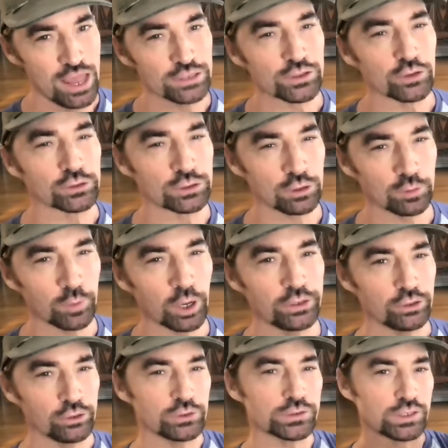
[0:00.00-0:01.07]
So the term I
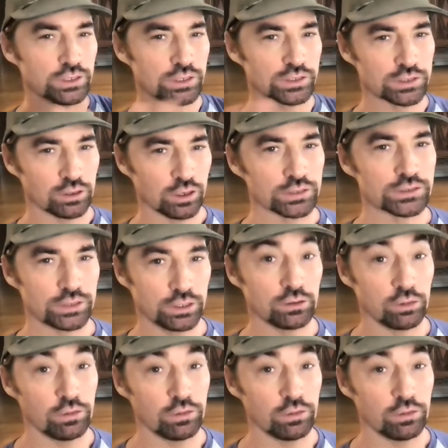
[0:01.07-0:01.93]
used in discussing